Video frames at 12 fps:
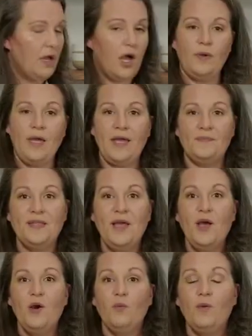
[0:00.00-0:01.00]
Okay,
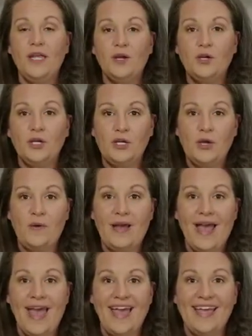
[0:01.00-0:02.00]
we are gonna go
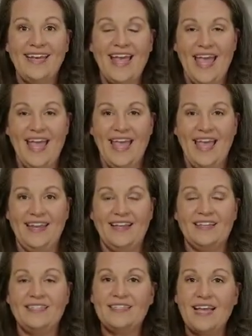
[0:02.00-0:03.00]
ahead
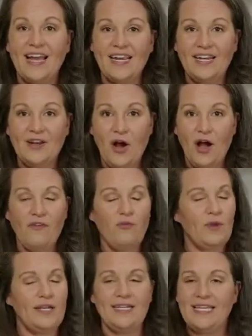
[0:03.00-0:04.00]
and sign off.
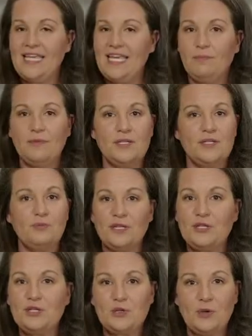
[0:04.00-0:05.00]
Wanted to keep this
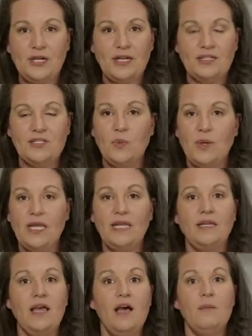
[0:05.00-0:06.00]
really short and sweet,
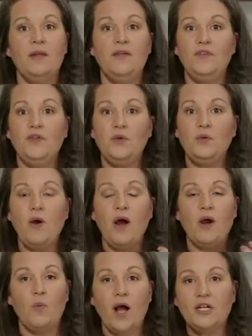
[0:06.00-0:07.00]
but if you are
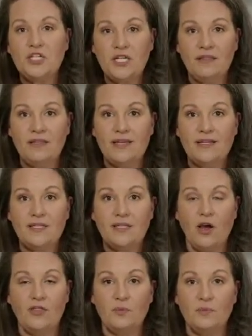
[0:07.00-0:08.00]
watching this
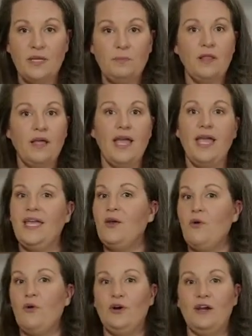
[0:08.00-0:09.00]
on the replay,
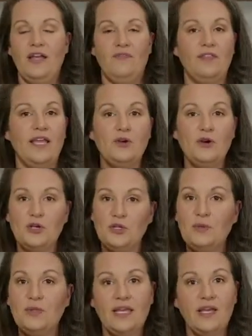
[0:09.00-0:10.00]
or if later on you
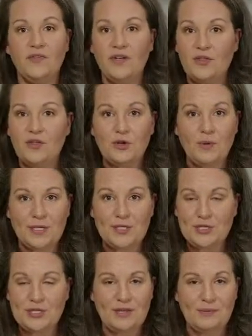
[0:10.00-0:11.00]
think of another
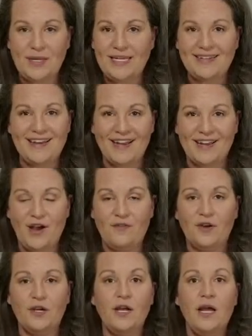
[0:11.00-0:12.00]
question that we did not cover,